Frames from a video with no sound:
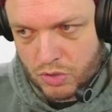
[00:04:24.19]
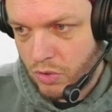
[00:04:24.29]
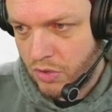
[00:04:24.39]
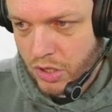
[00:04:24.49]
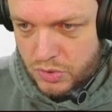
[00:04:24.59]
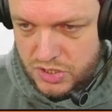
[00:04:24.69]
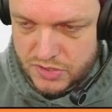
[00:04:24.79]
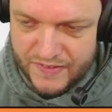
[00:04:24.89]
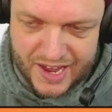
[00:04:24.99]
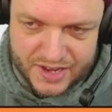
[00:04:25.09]
or Ghost
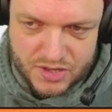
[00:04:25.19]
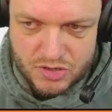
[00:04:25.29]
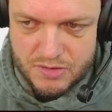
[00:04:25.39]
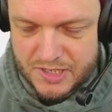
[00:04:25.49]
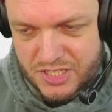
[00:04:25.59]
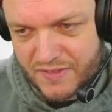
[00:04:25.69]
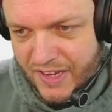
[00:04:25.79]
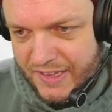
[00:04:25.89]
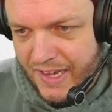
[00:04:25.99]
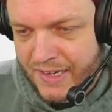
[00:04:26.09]
Vacuum and stuff
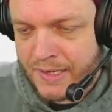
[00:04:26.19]
like that.